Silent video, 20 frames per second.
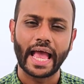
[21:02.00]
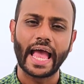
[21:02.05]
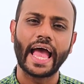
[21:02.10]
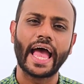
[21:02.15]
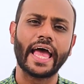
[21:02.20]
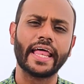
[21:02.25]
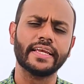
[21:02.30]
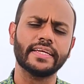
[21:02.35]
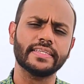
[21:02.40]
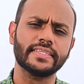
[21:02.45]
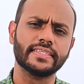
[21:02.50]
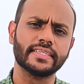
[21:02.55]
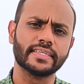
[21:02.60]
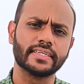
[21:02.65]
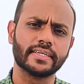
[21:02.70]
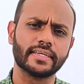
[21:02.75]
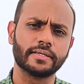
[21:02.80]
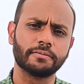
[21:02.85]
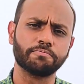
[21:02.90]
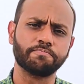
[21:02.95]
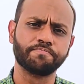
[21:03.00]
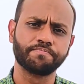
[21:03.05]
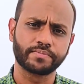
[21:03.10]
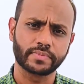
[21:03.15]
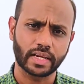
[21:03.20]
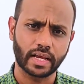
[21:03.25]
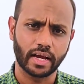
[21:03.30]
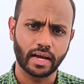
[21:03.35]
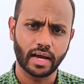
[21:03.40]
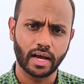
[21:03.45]
and
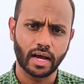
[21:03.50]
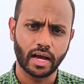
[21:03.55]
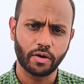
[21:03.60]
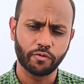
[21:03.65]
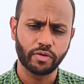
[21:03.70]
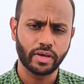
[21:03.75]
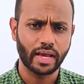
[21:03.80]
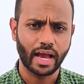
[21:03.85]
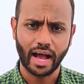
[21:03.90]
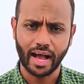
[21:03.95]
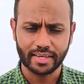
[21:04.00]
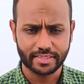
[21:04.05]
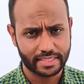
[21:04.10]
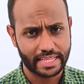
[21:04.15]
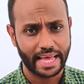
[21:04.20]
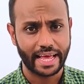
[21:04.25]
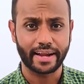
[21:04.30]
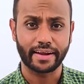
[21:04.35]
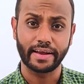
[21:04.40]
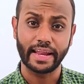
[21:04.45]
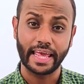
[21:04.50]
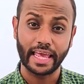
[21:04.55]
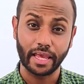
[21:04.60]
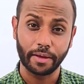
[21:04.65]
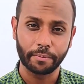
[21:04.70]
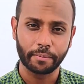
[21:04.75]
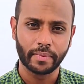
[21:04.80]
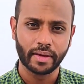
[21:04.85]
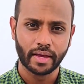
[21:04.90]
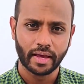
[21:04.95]
we ask their
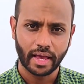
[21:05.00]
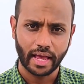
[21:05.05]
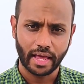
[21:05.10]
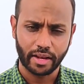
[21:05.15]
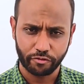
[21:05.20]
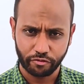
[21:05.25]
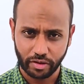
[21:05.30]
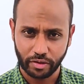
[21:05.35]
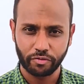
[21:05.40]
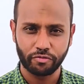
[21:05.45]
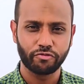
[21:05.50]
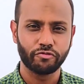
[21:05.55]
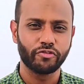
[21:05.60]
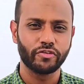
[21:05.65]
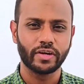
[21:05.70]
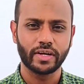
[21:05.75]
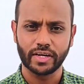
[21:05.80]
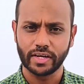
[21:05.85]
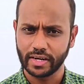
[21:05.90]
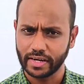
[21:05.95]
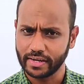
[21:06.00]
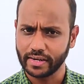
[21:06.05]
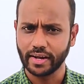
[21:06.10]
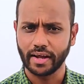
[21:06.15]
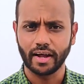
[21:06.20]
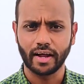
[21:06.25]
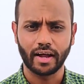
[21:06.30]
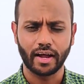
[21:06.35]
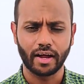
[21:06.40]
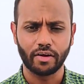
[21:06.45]
name, and we
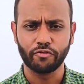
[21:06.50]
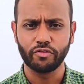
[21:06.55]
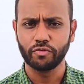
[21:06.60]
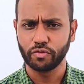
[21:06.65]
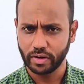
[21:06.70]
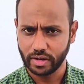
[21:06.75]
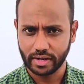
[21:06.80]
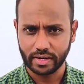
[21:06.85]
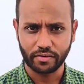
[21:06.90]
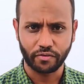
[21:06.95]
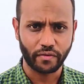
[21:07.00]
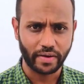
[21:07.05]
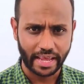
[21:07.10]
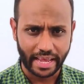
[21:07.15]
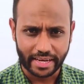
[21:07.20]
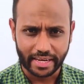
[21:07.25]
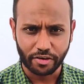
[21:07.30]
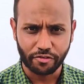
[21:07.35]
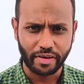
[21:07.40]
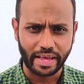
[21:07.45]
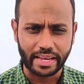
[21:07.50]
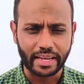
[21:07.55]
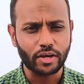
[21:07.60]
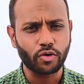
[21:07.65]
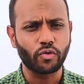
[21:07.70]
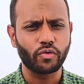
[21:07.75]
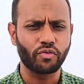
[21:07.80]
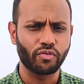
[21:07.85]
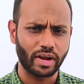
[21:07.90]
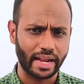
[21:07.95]
would create a very
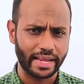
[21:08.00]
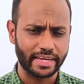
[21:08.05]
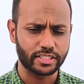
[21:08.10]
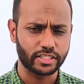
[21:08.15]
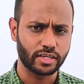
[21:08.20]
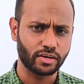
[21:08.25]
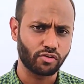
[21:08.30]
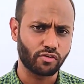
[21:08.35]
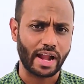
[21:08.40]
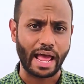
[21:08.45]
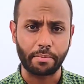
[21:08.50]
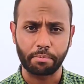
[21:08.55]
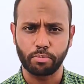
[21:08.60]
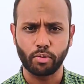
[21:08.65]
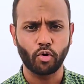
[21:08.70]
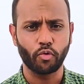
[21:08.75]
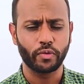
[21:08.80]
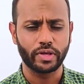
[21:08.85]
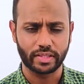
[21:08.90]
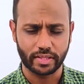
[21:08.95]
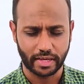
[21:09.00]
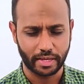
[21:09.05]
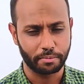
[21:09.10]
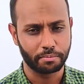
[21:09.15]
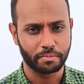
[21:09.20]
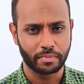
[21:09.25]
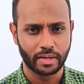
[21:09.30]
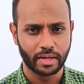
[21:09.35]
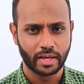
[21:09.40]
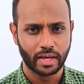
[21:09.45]
good rapport with
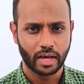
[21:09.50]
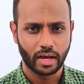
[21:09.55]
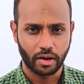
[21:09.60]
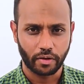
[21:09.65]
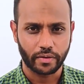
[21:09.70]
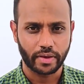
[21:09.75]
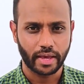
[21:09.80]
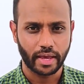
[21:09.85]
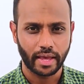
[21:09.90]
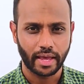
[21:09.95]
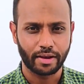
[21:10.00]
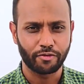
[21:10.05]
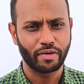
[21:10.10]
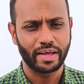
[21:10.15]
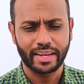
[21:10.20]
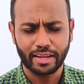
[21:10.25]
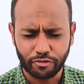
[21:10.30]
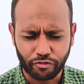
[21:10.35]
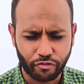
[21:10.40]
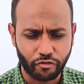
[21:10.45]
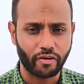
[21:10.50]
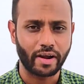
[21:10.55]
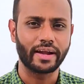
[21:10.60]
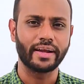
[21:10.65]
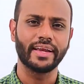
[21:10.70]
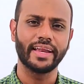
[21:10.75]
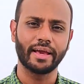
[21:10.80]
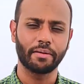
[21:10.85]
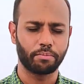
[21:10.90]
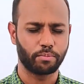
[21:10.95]
him, okay, and very
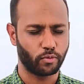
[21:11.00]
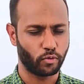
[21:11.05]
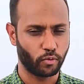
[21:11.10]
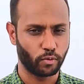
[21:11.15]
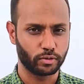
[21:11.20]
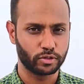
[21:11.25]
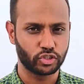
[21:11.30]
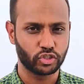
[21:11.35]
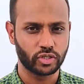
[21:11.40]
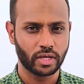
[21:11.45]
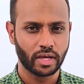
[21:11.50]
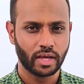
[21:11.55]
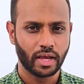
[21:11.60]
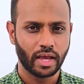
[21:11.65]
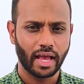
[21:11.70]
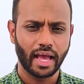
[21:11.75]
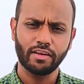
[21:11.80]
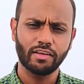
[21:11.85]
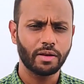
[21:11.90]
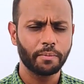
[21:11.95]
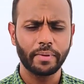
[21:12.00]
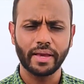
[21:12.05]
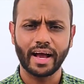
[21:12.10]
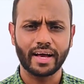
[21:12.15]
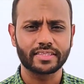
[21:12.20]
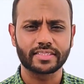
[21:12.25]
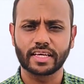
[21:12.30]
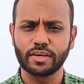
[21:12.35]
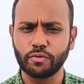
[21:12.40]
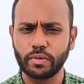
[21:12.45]
friendly approach, and we'll be
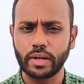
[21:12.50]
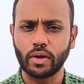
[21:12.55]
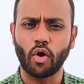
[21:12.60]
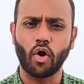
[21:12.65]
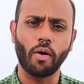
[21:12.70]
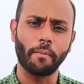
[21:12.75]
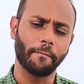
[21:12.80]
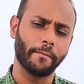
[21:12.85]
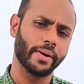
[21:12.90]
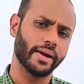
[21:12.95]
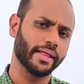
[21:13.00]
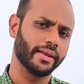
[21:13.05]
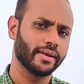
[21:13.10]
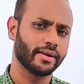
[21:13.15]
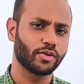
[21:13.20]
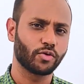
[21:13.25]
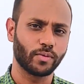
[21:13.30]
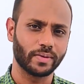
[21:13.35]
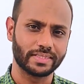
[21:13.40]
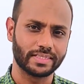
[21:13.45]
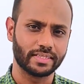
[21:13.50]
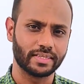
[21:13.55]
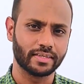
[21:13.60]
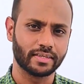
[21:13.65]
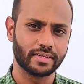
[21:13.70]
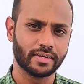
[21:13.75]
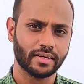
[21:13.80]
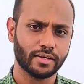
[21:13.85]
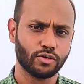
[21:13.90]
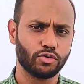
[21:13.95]
asking very open-ended
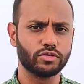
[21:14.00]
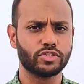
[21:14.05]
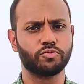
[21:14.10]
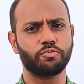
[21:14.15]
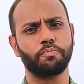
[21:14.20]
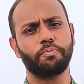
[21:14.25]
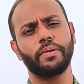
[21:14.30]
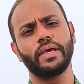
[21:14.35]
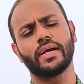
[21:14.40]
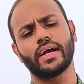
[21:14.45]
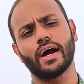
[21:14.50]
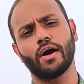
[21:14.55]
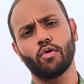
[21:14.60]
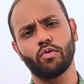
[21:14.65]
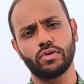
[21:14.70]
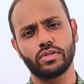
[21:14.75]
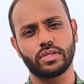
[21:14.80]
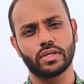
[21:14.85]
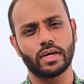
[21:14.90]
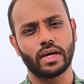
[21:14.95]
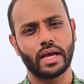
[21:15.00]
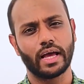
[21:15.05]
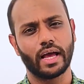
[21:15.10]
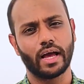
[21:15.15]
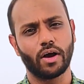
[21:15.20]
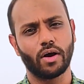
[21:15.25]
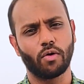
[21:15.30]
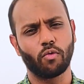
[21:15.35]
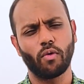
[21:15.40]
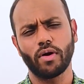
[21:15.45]
question to speak out
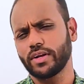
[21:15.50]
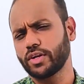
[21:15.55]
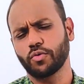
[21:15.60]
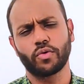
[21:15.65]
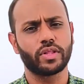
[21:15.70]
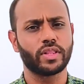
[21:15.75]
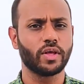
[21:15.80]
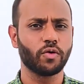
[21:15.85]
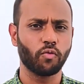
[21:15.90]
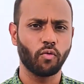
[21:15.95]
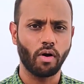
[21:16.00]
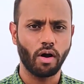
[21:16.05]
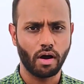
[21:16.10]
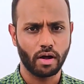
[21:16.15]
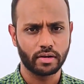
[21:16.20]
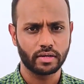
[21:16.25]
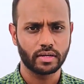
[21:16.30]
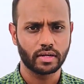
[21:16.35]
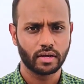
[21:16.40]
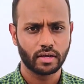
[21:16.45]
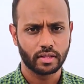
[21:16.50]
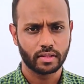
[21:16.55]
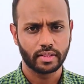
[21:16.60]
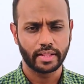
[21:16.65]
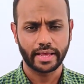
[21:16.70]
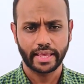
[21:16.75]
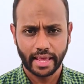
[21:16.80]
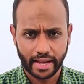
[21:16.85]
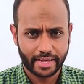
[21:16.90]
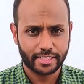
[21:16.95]
whatever they want.
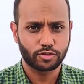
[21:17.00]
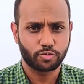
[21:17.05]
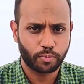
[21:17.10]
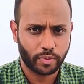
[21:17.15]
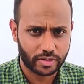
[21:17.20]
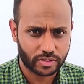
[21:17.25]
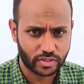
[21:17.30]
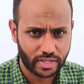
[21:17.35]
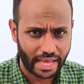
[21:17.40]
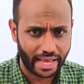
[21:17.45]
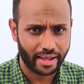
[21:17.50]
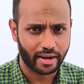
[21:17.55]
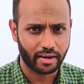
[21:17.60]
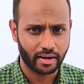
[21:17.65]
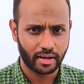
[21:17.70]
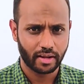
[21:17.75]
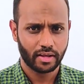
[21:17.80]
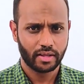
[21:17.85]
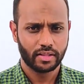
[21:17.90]
They can express their